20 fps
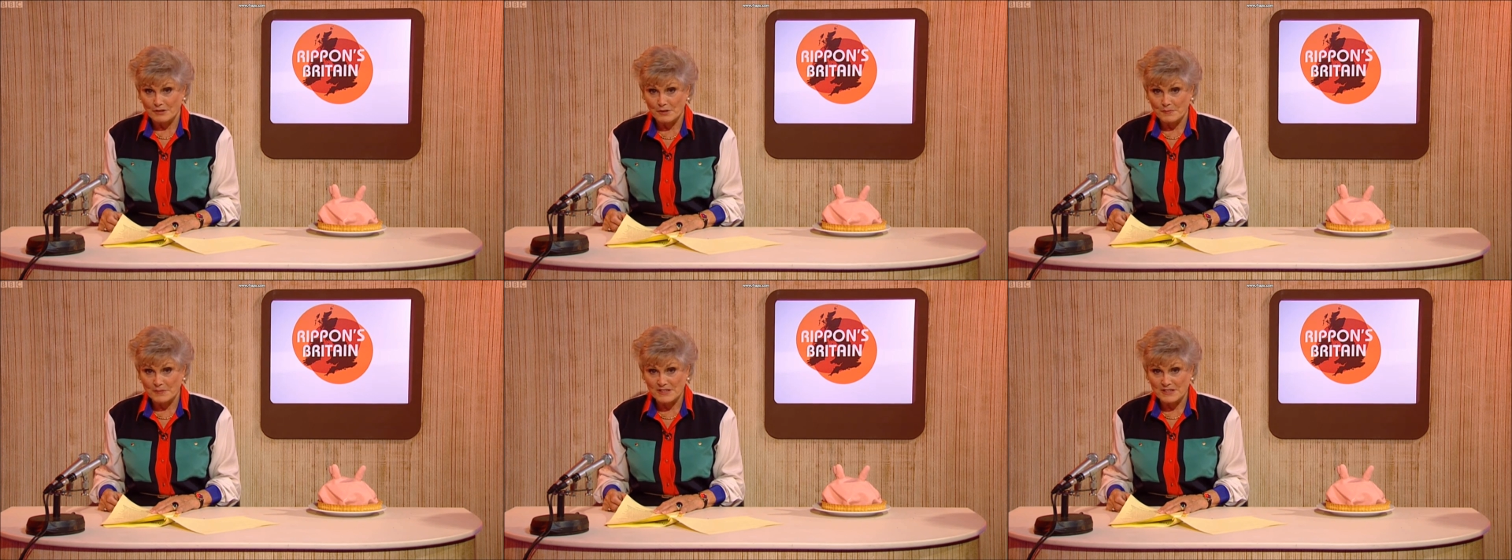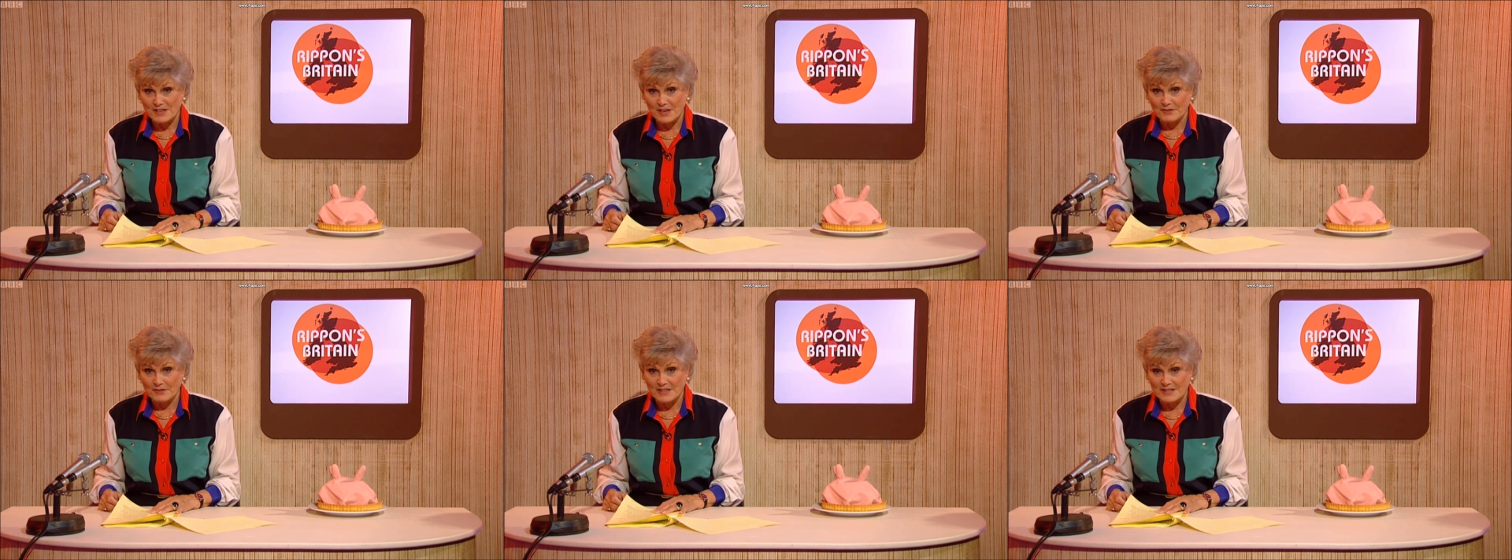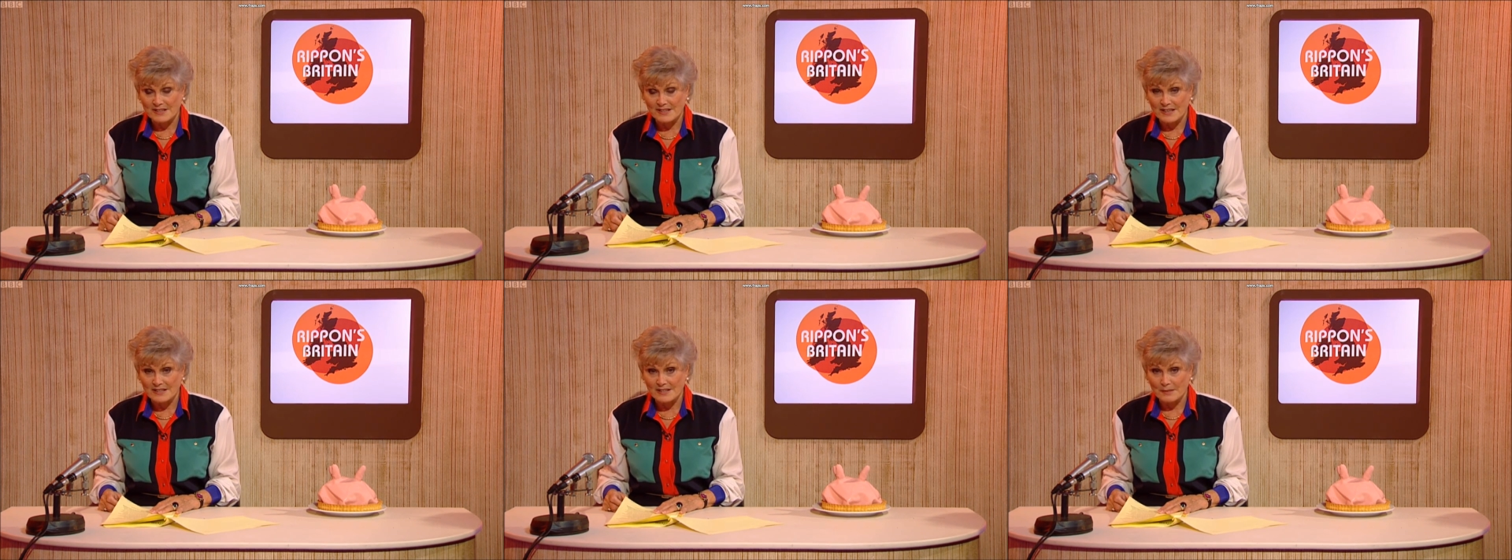Ruby's
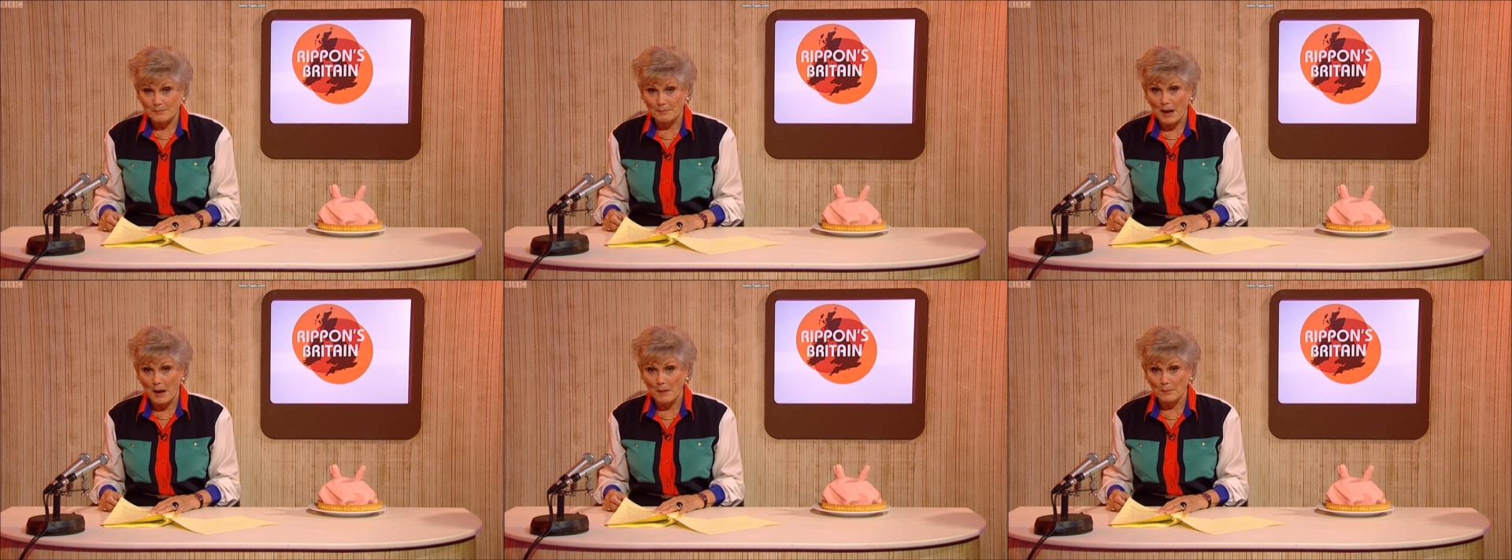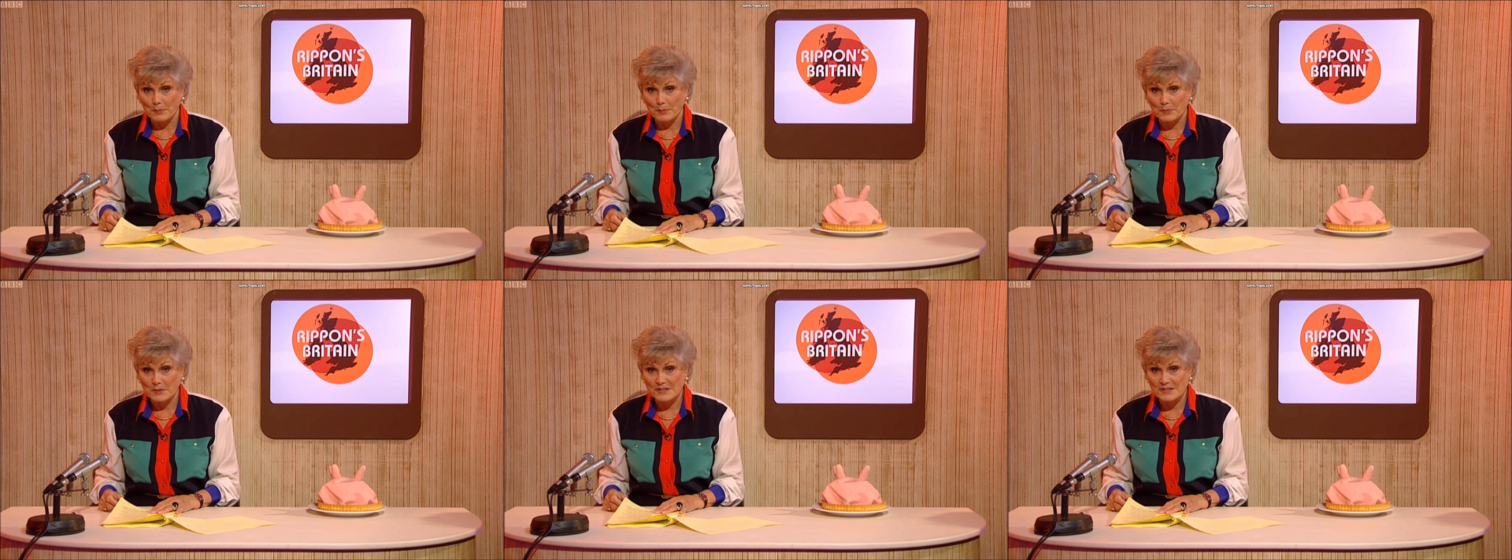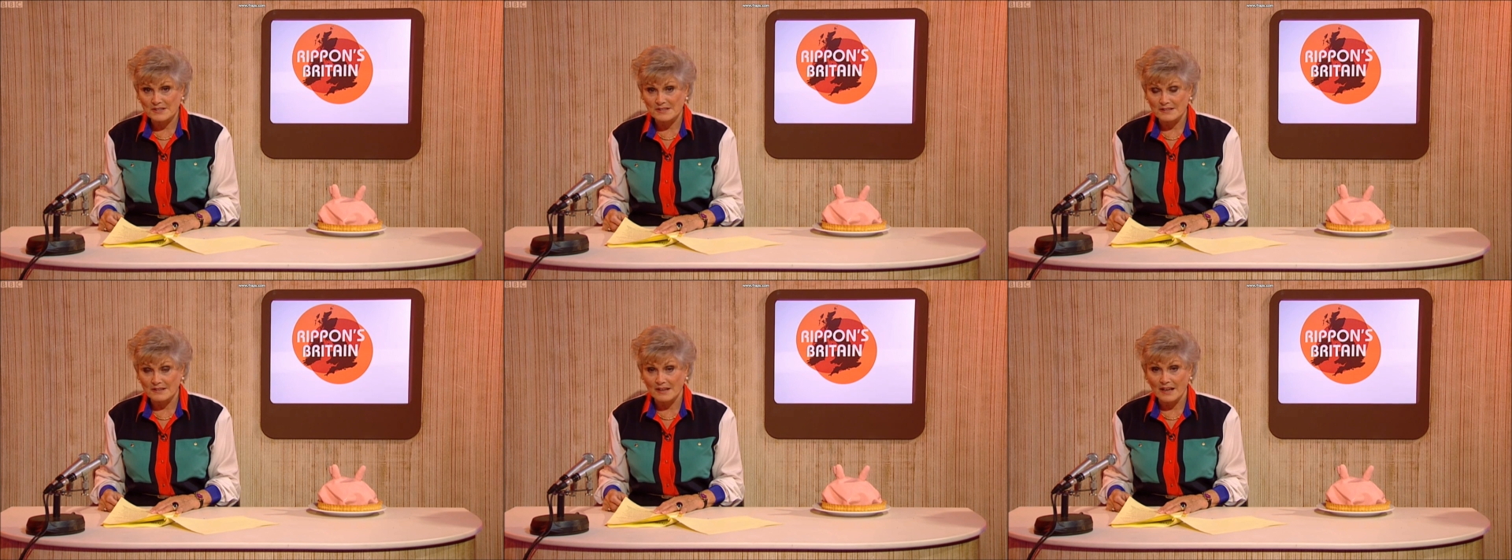owner says the pup
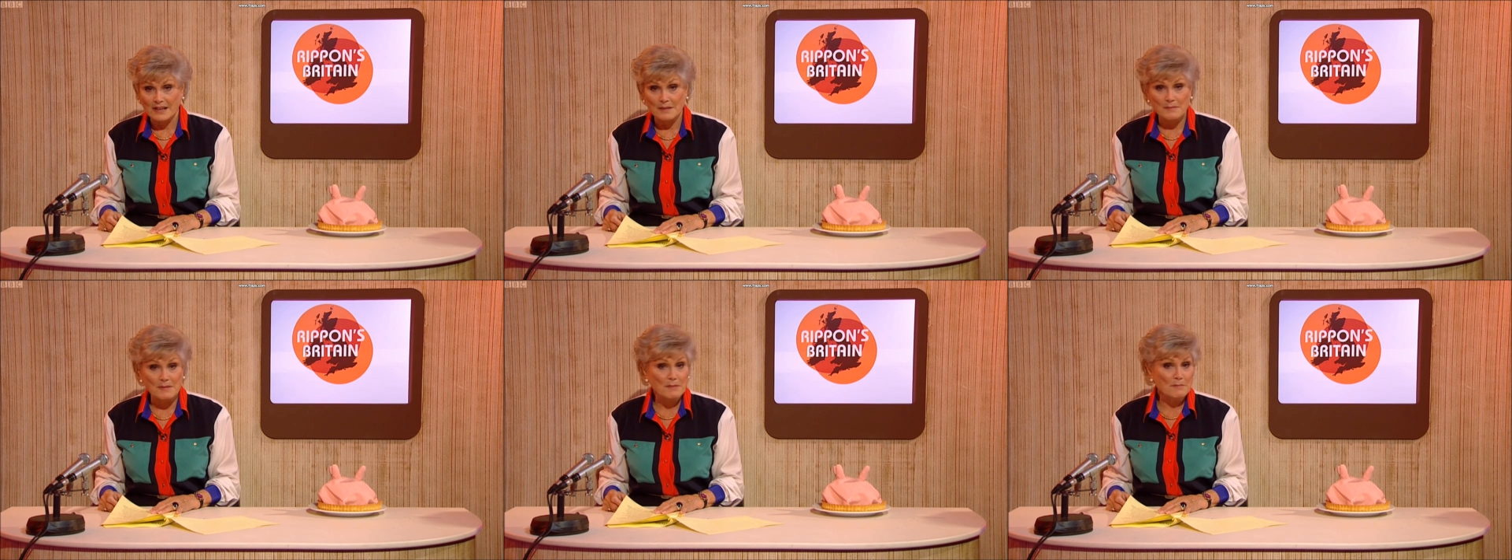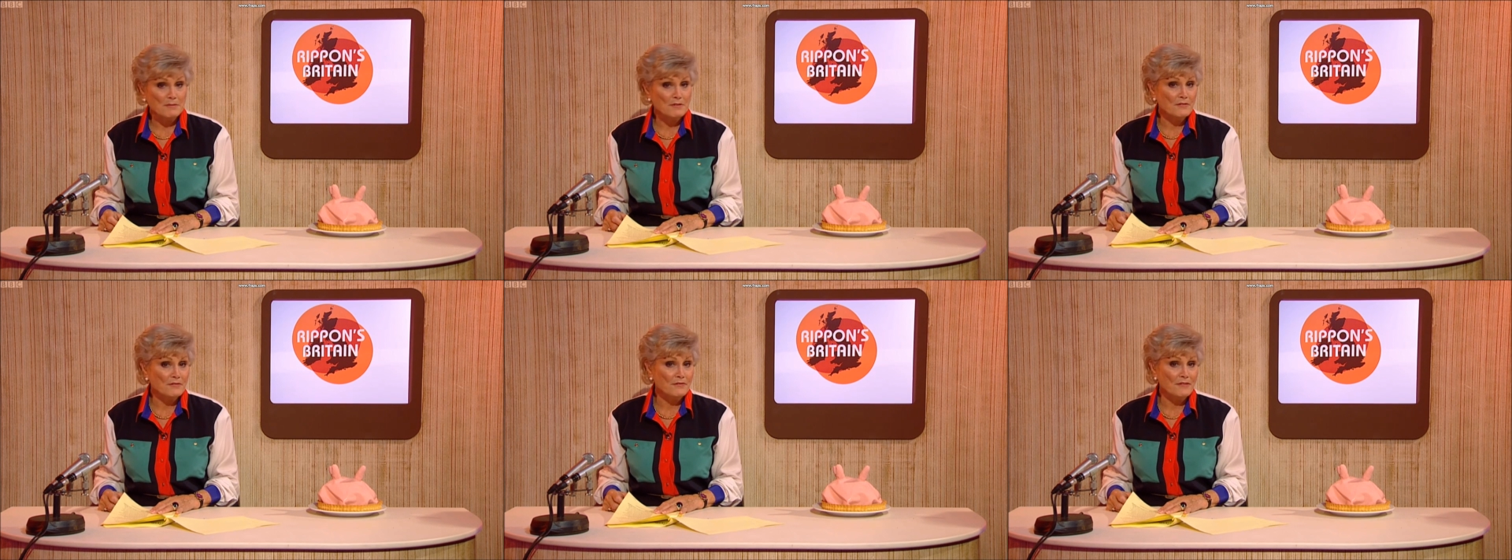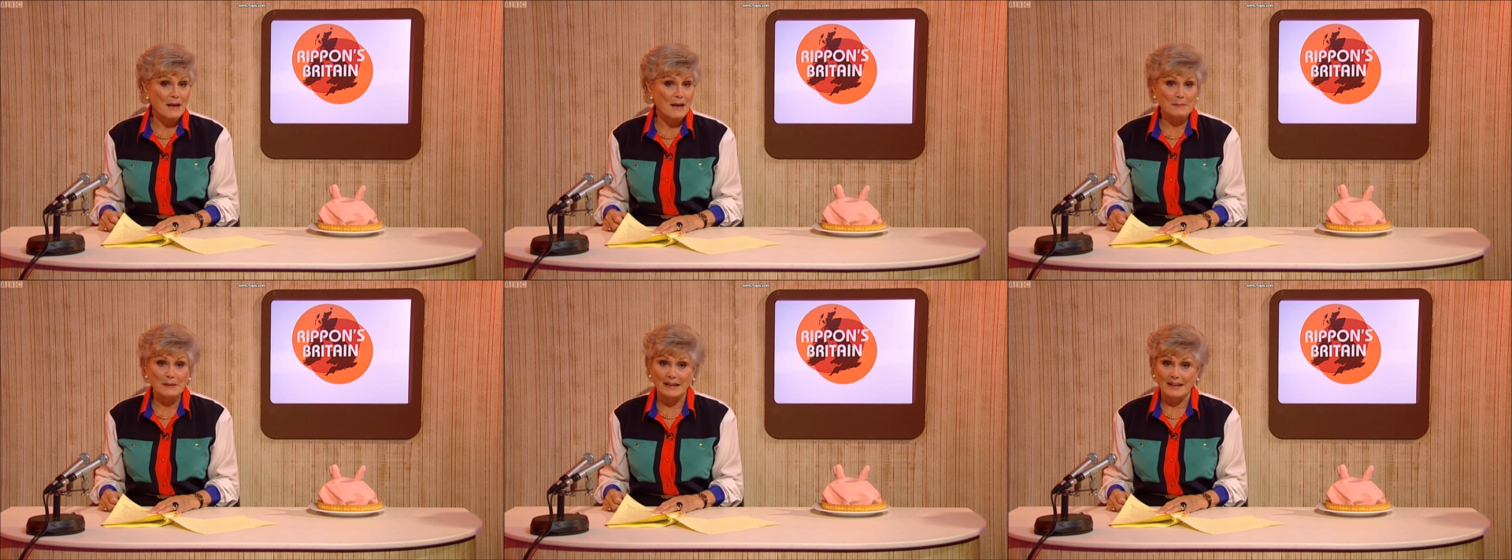was like a member of
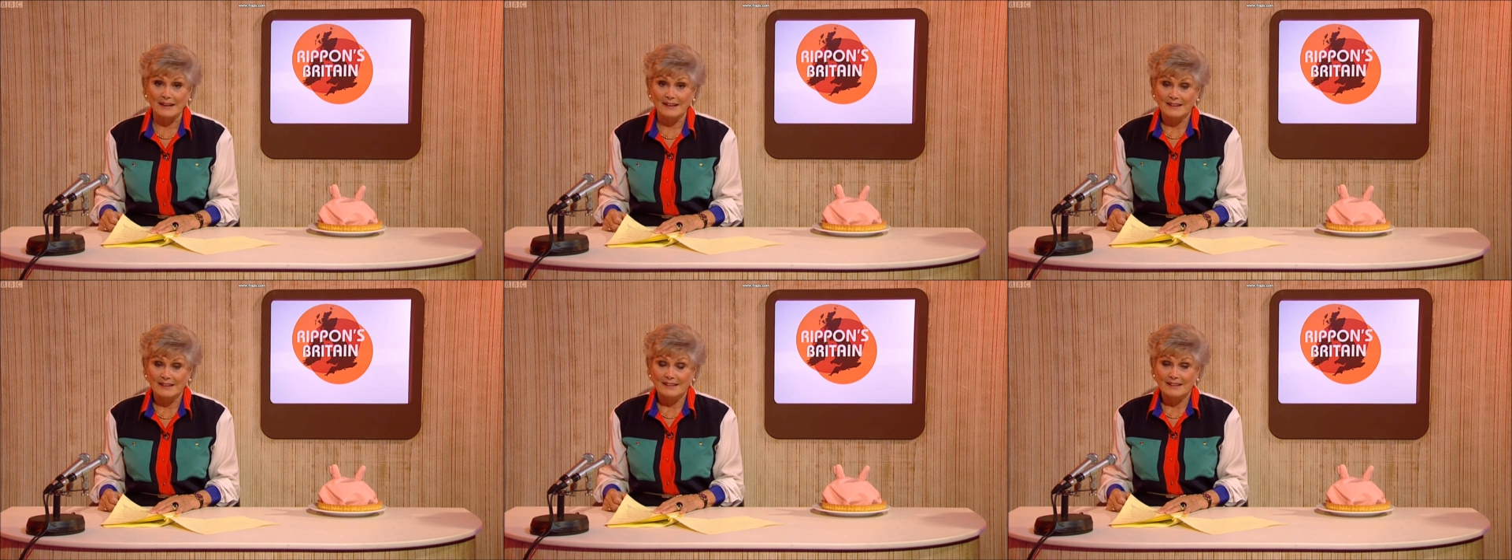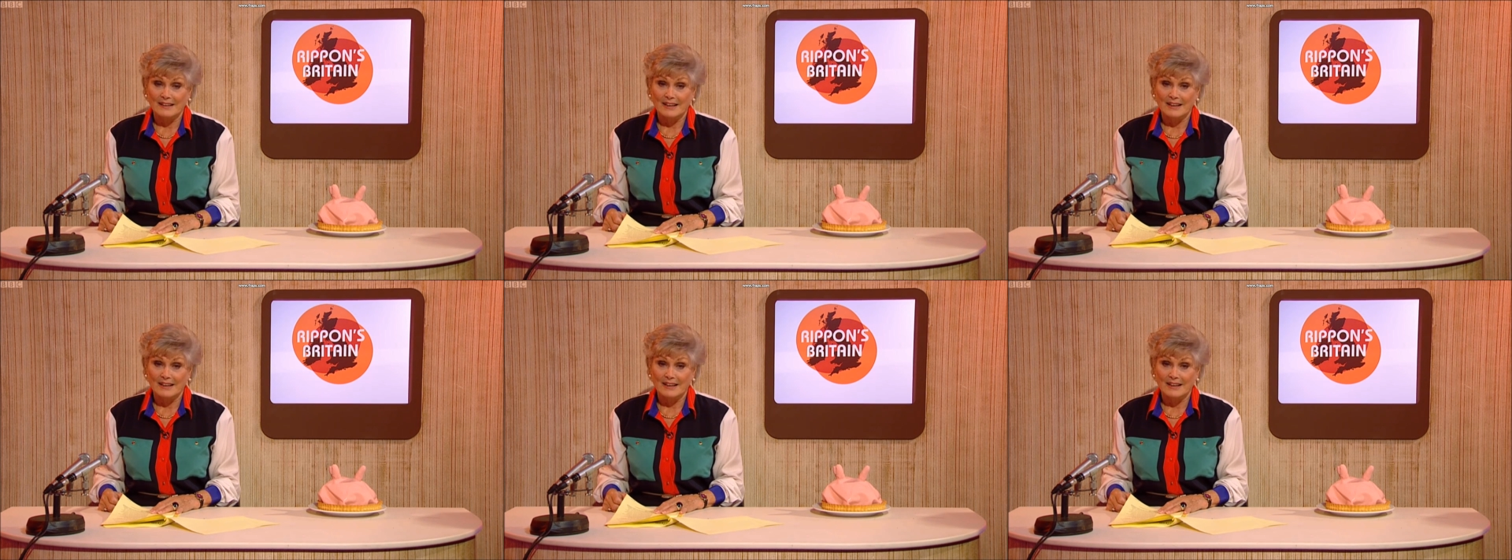the family.